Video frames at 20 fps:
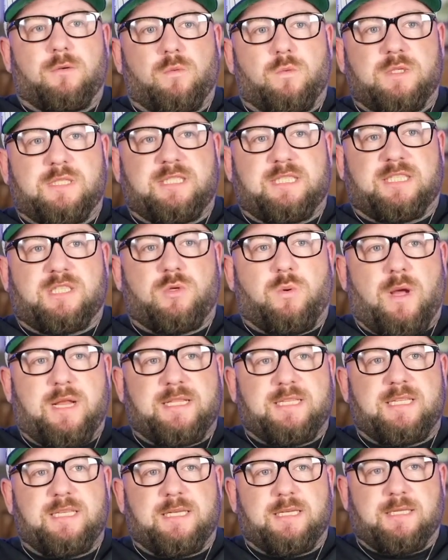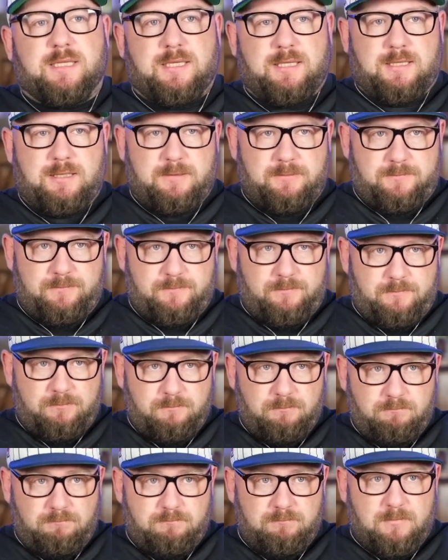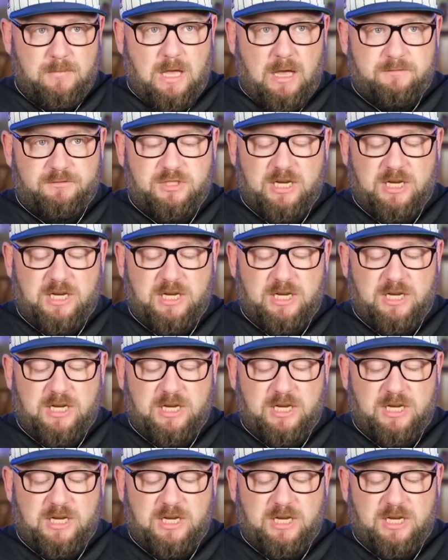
was the 20th of